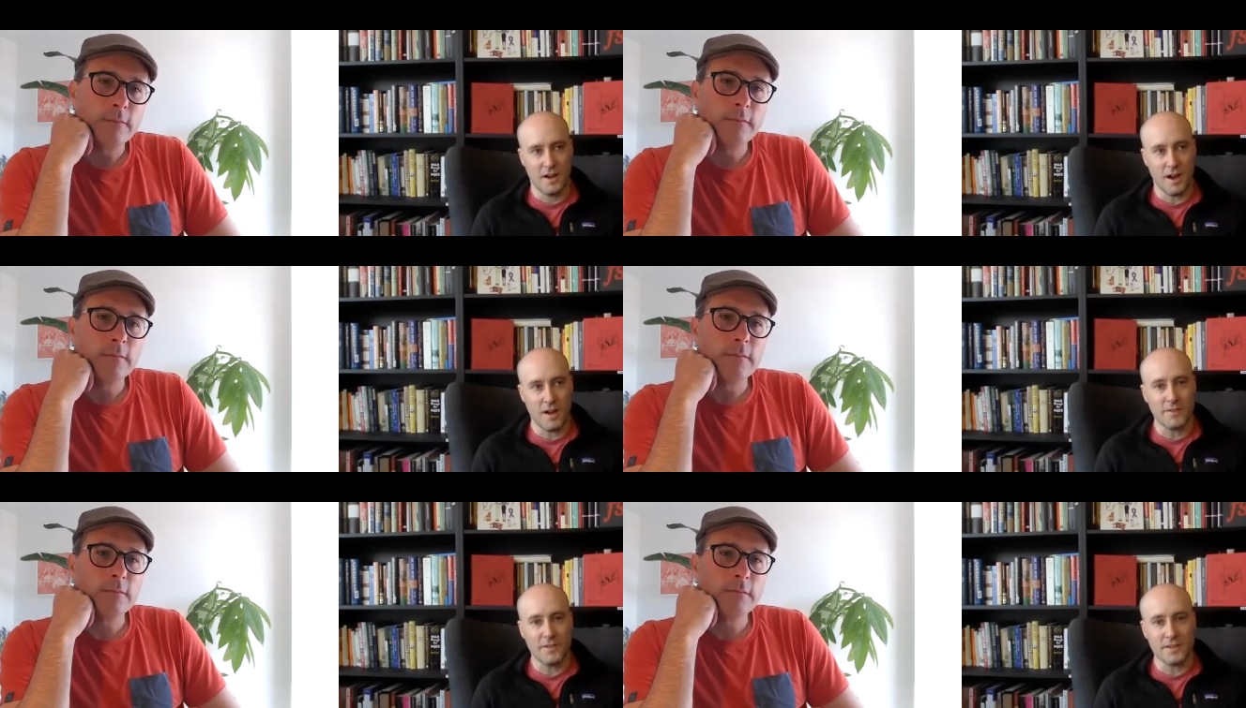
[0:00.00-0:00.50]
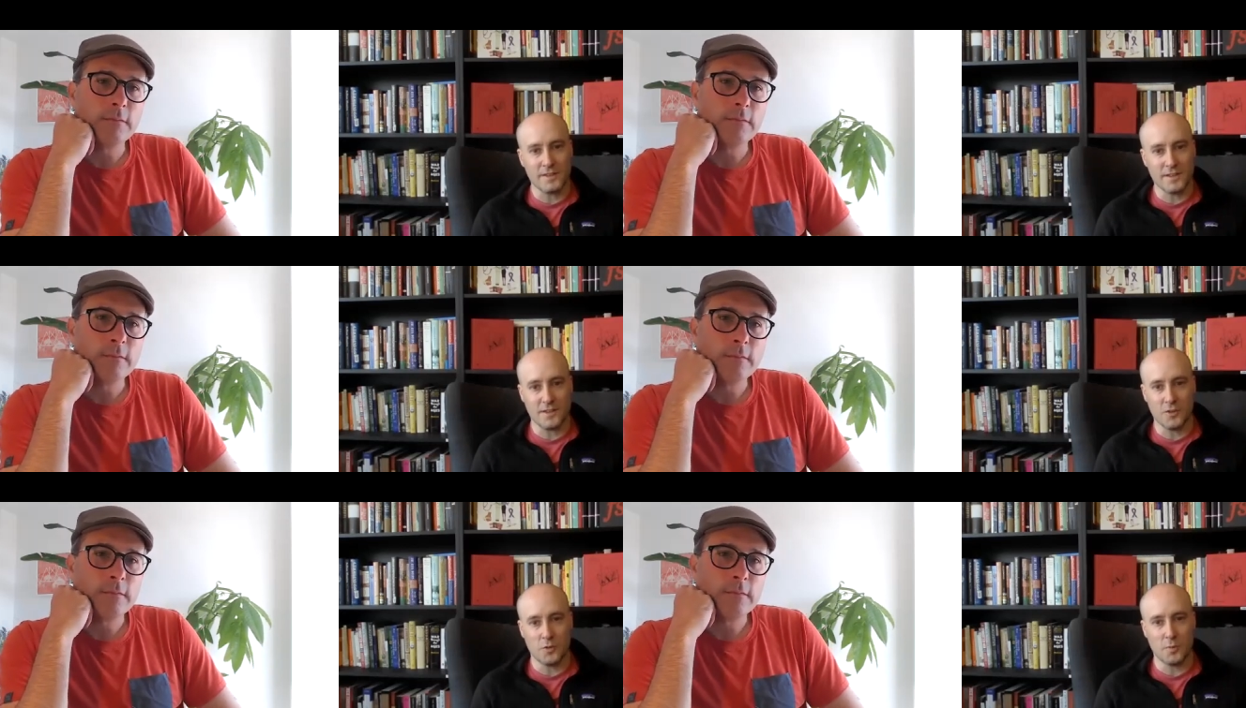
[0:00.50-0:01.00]
Speaker 1: obvious to
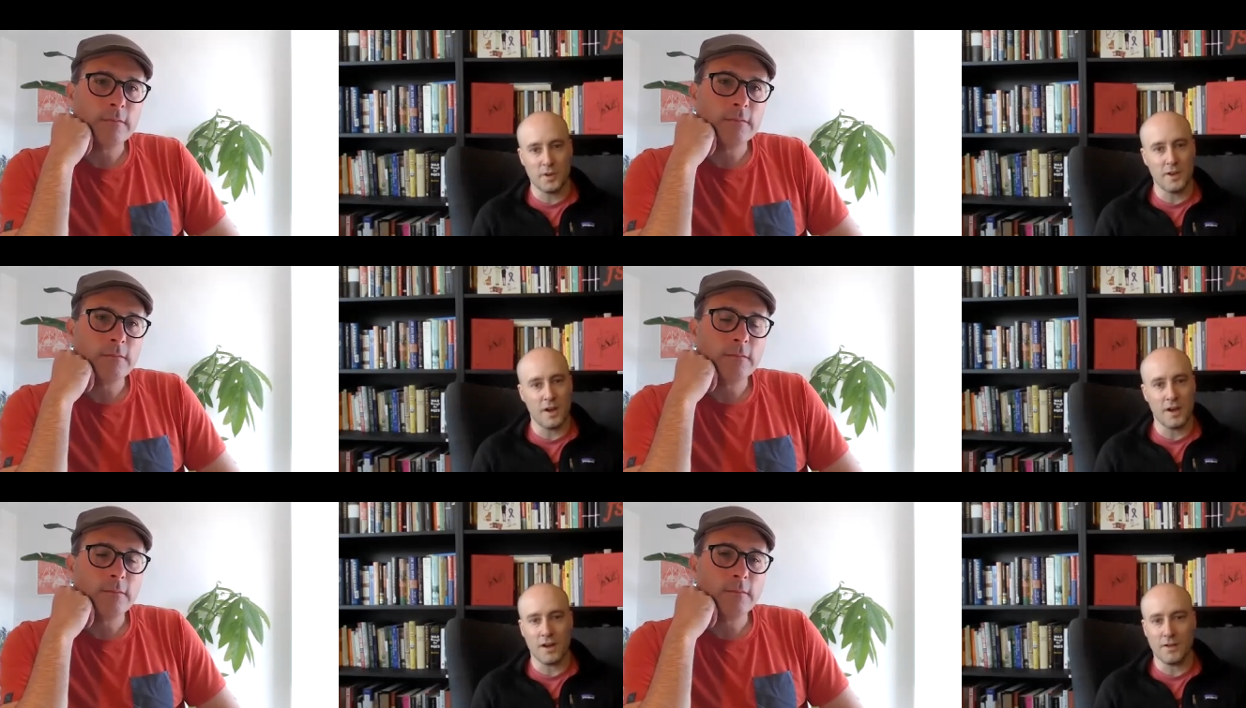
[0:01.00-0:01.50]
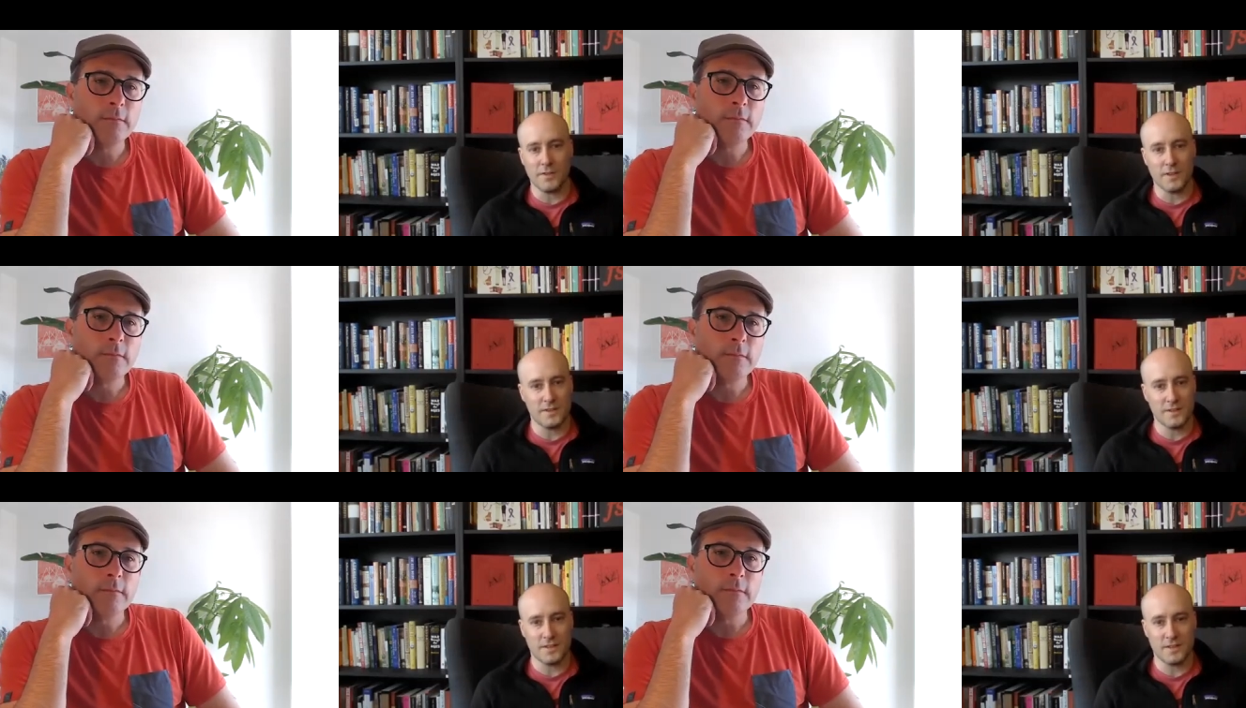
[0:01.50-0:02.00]
you but not
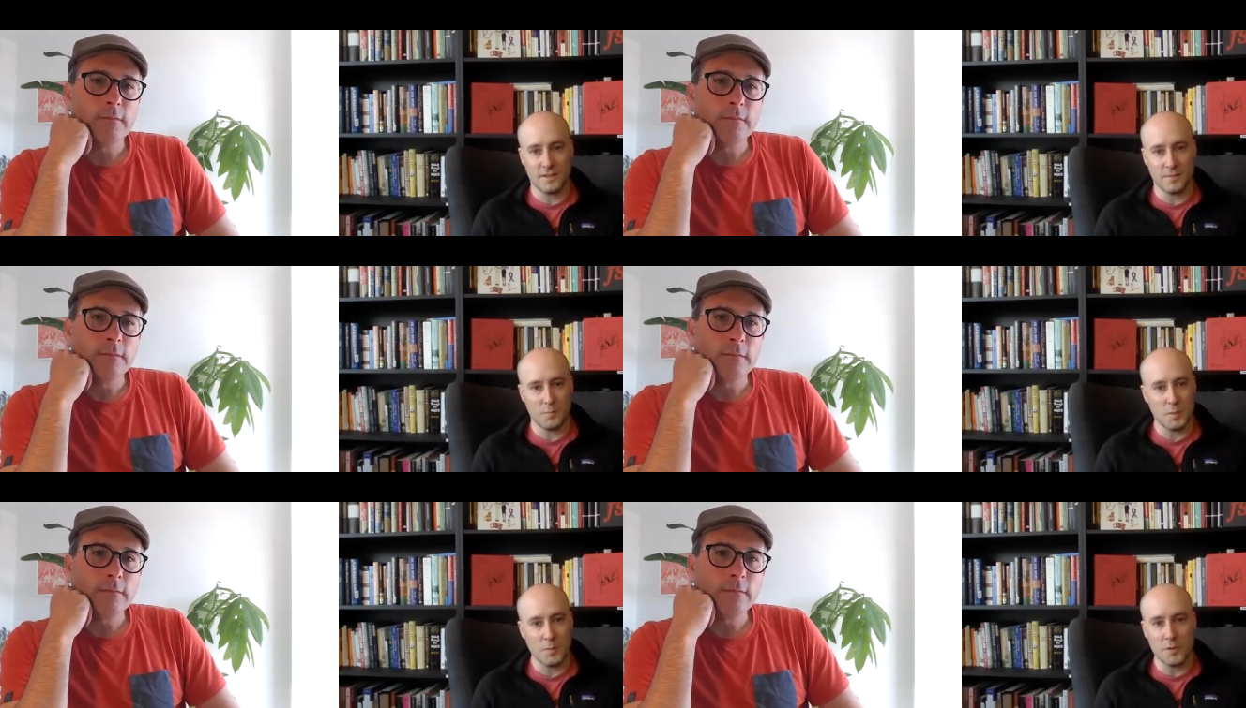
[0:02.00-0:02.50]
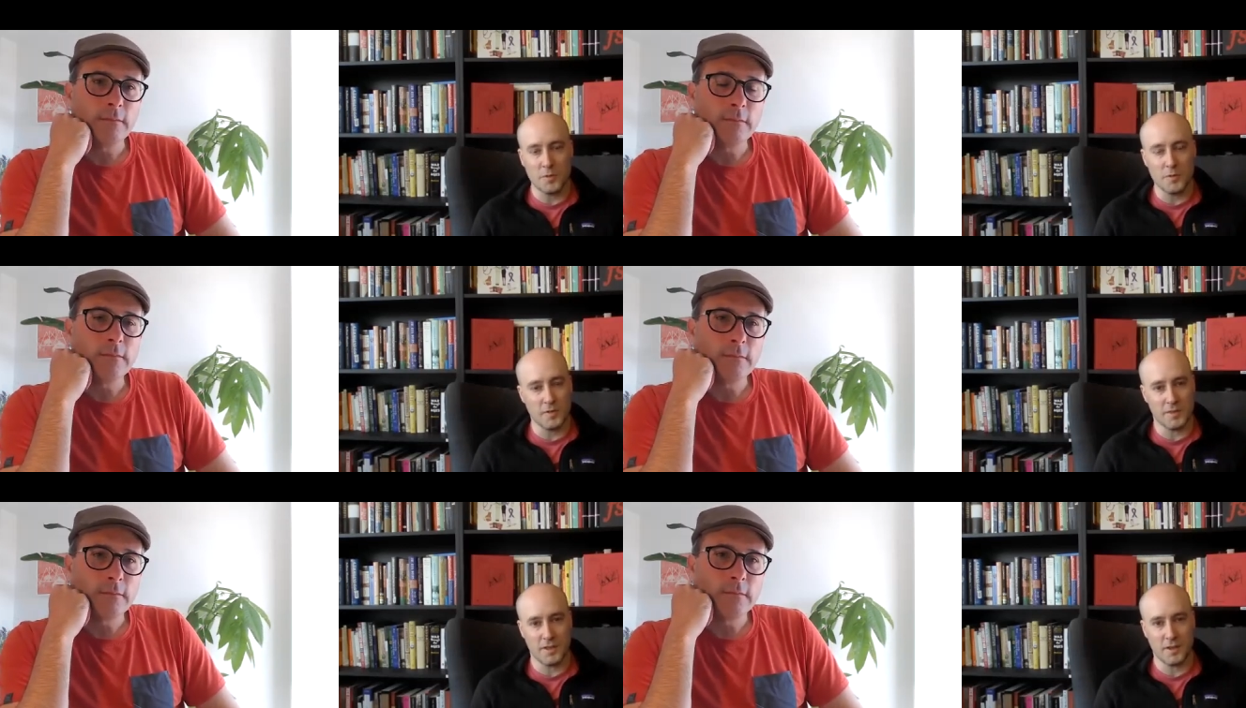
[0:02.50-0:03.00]
obvious to people who
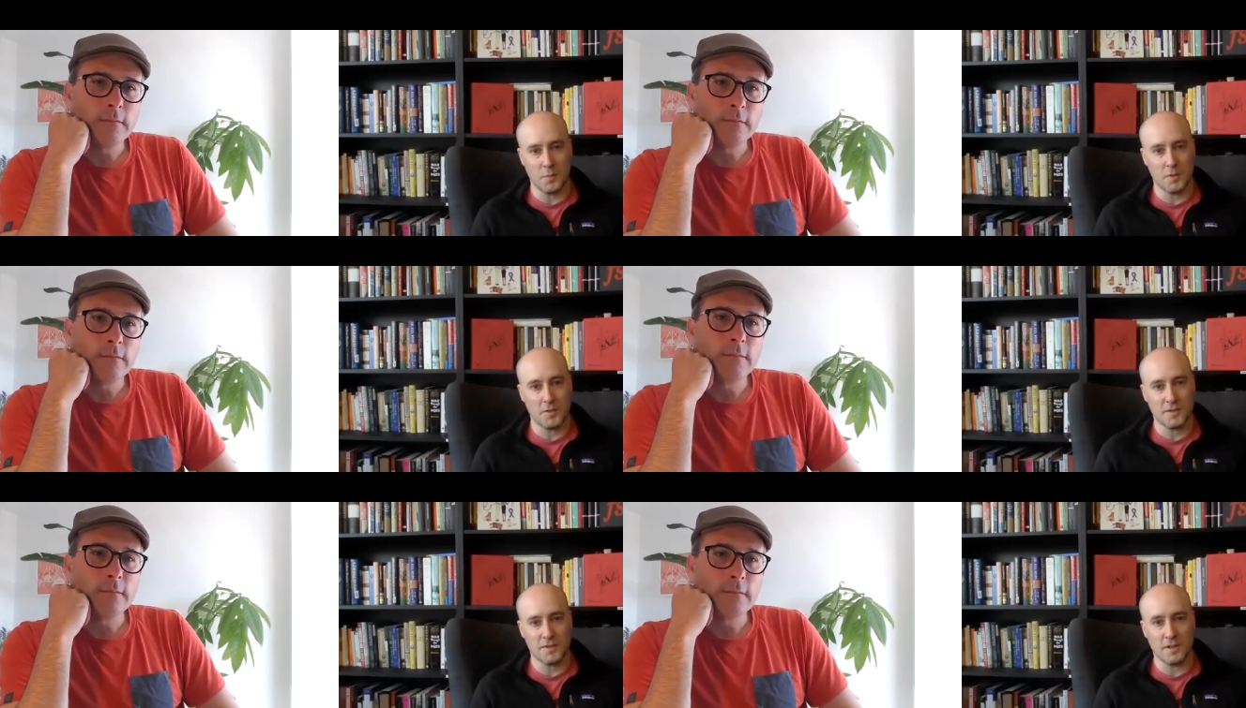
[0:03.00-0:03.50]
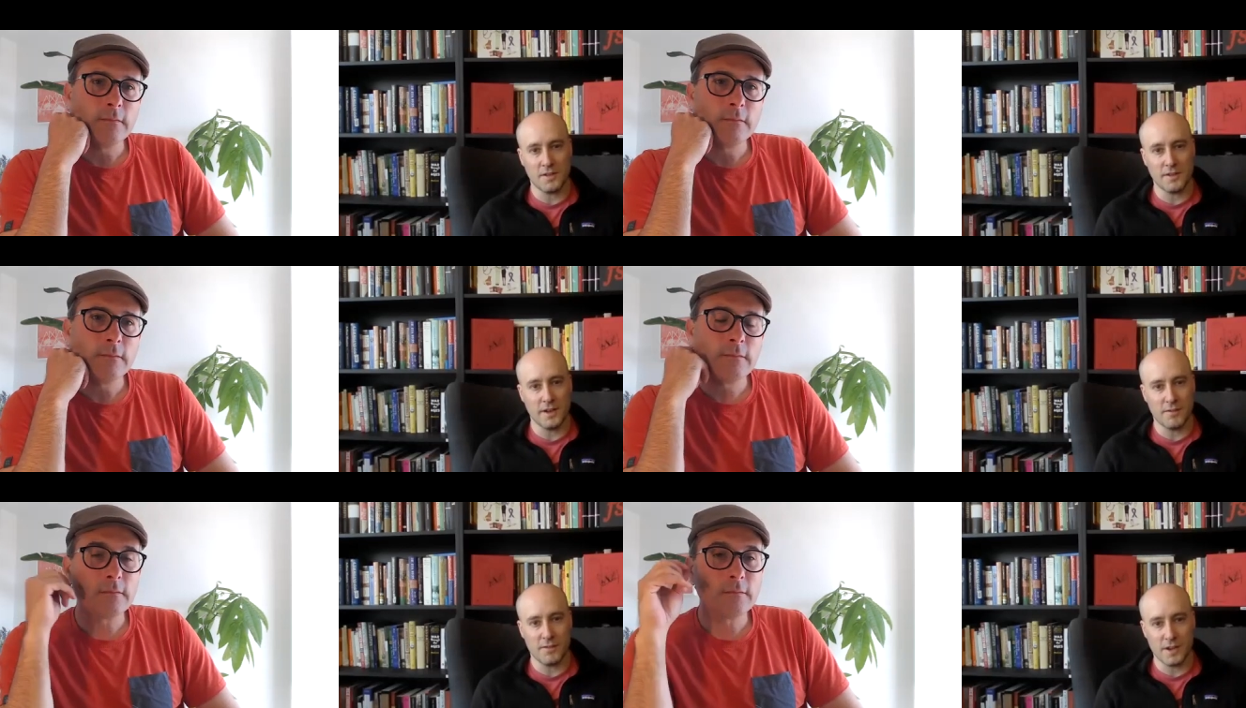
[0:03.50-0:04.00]
don't think about this all
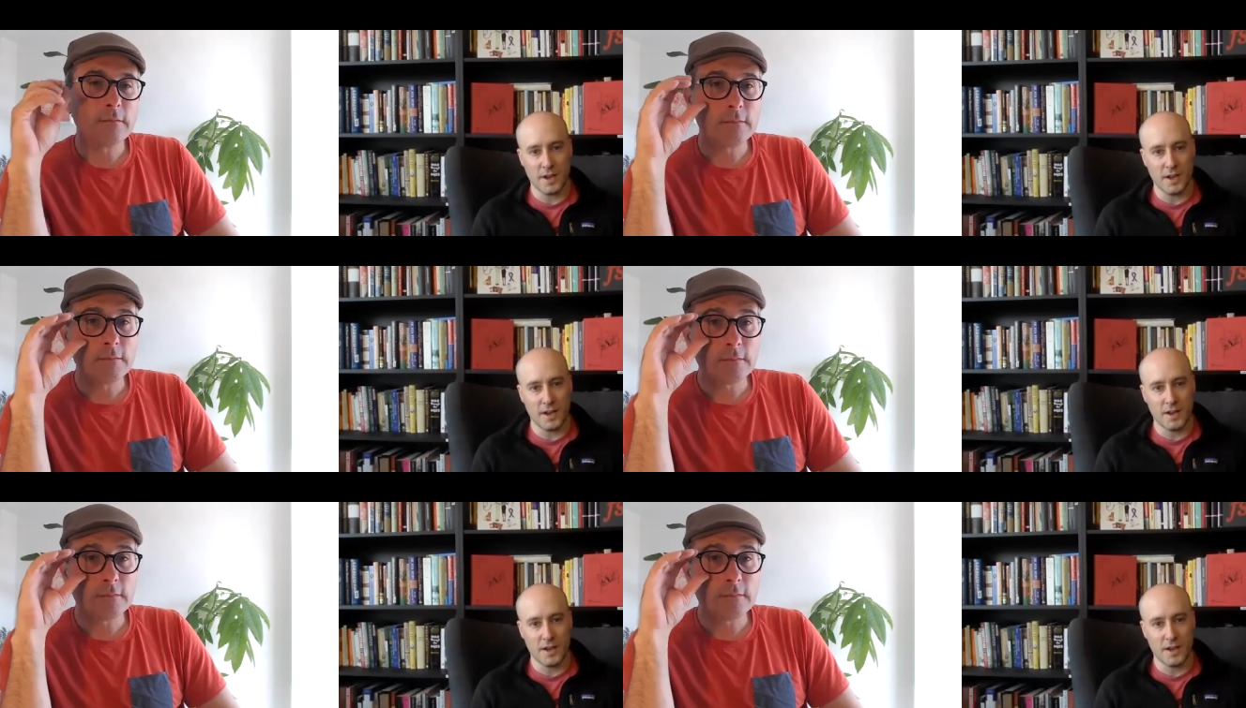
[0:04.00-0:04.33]
day every day?